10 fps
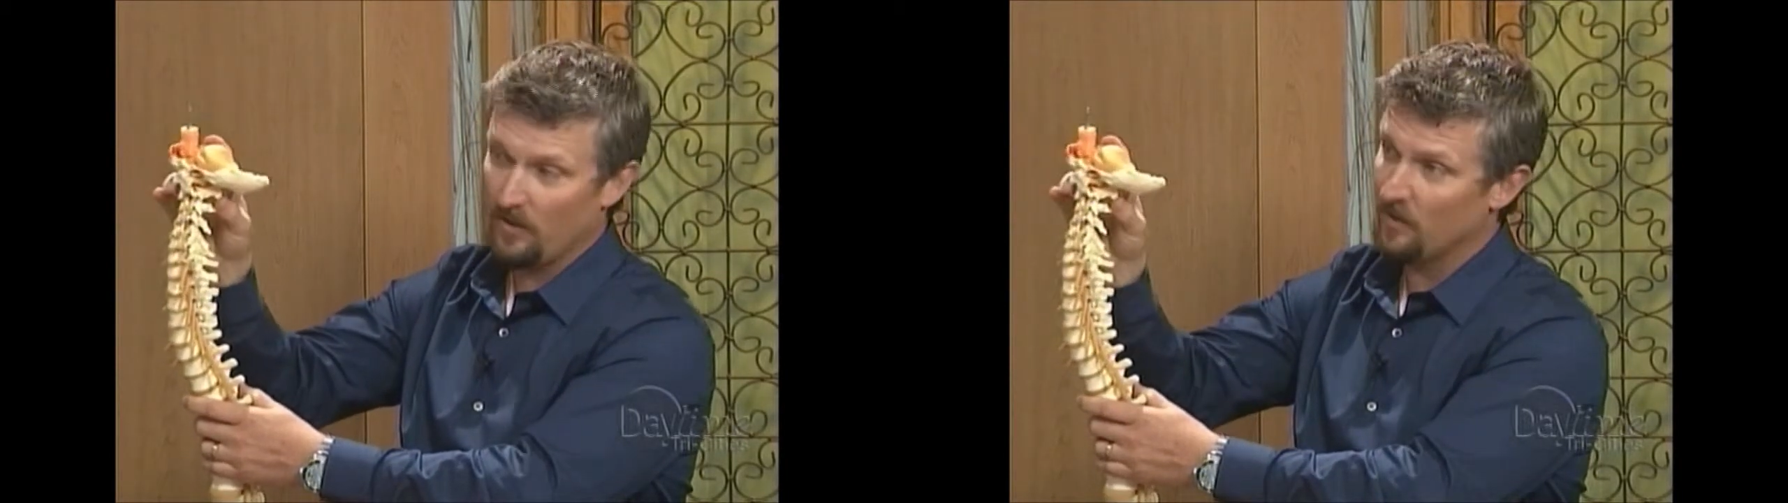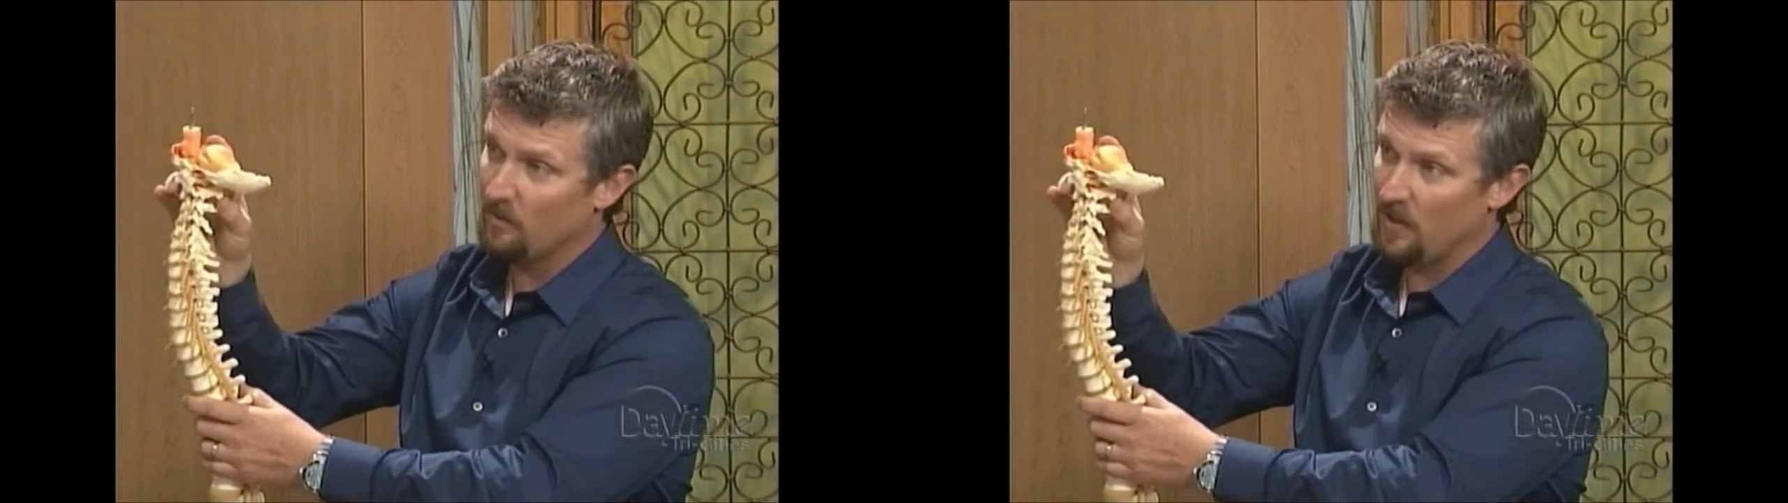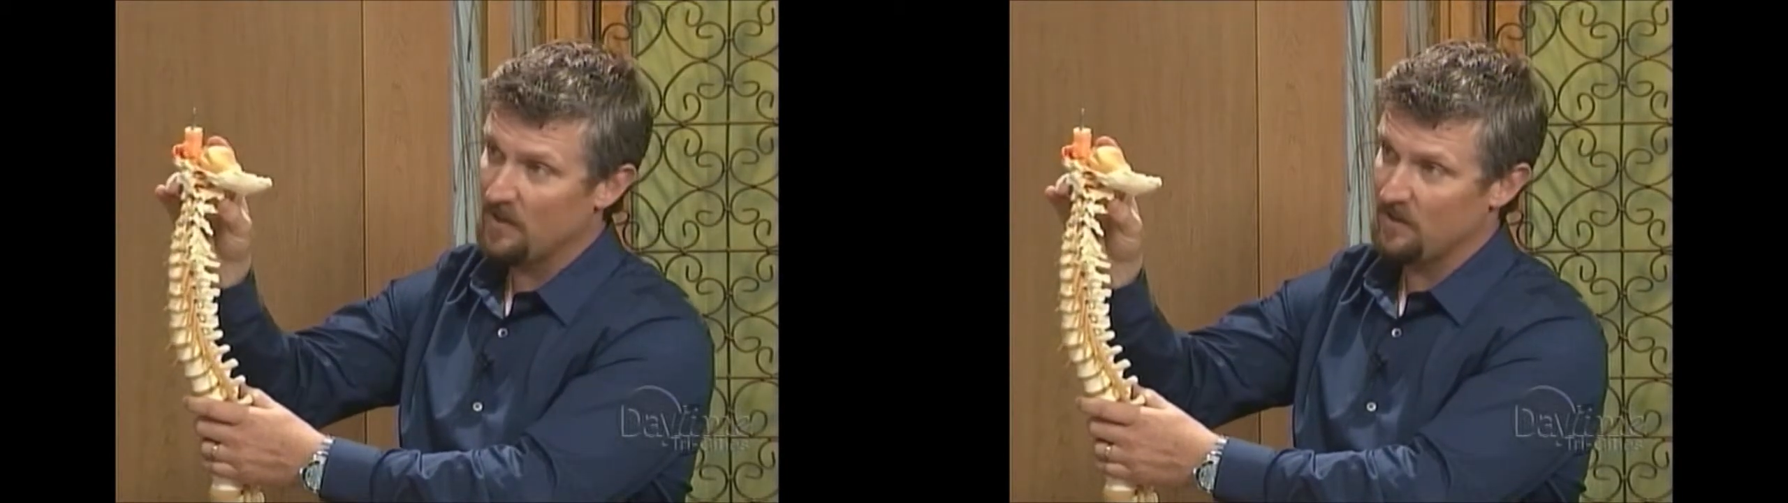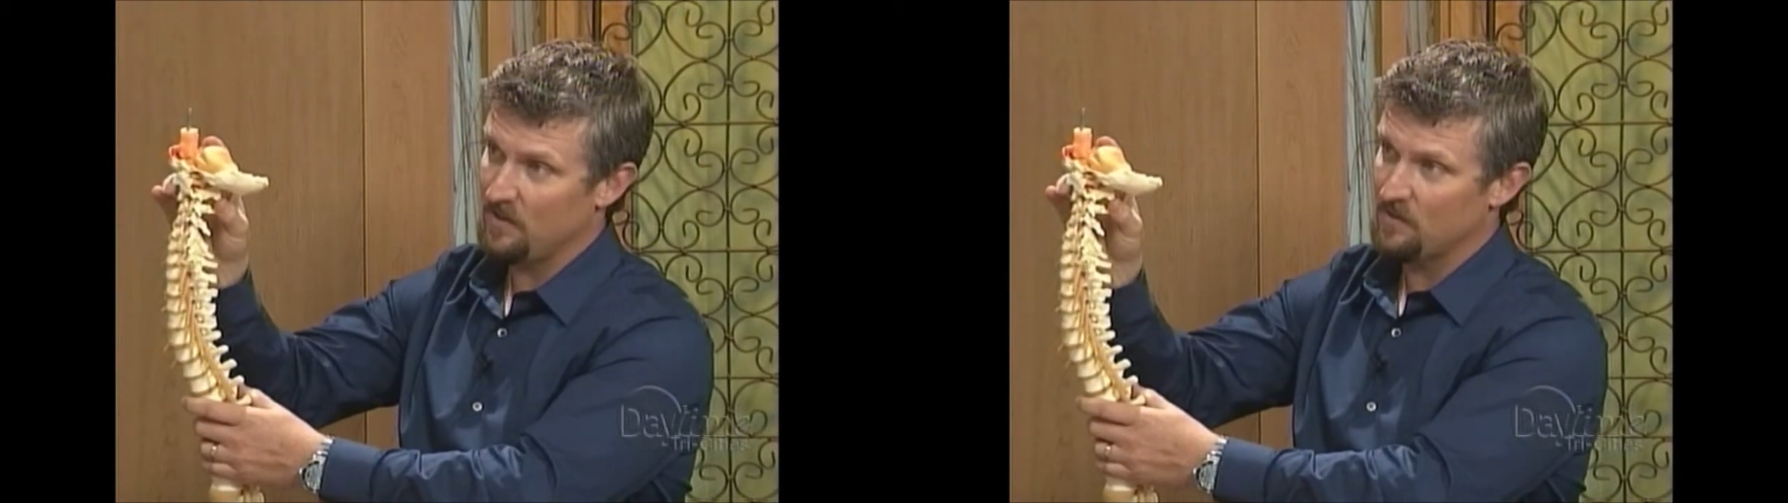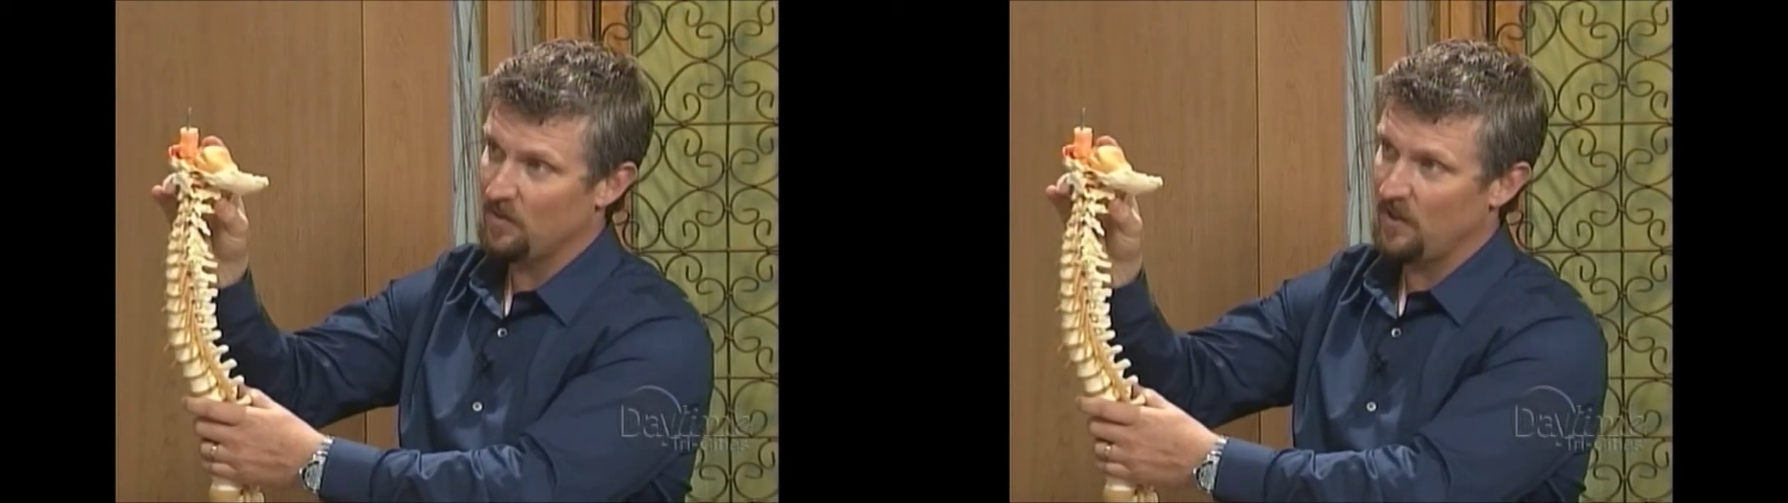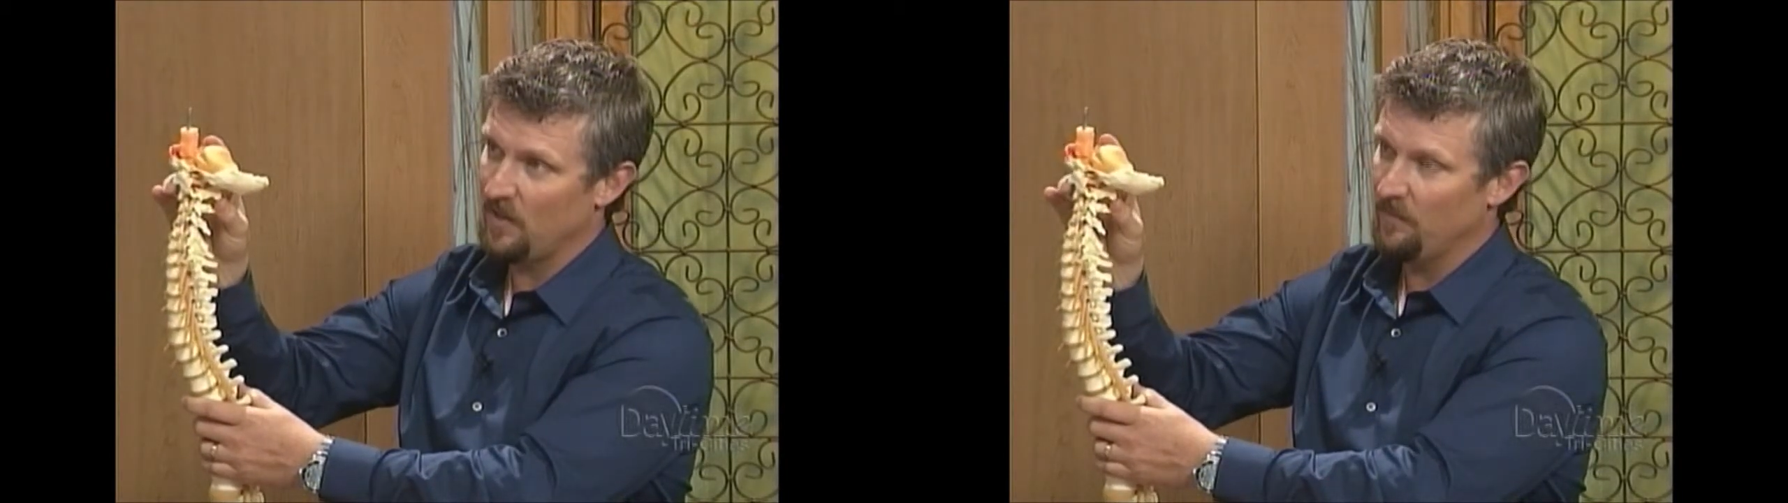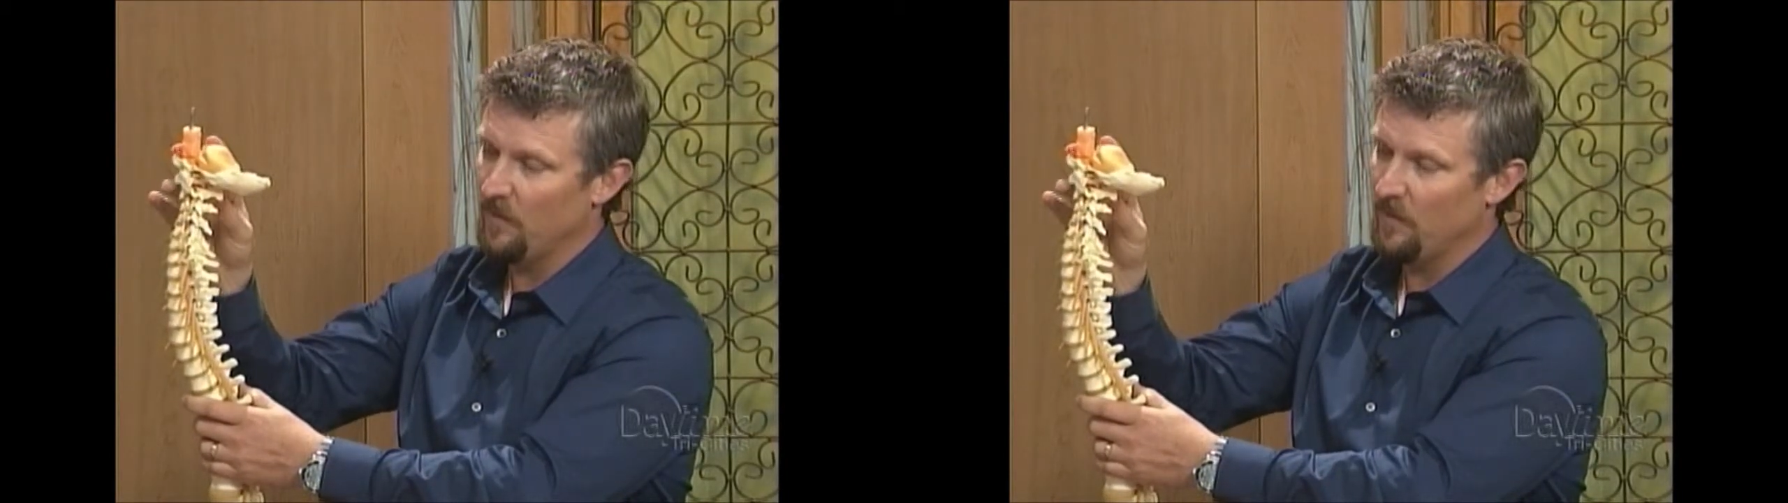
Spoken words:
here at the base of the spine.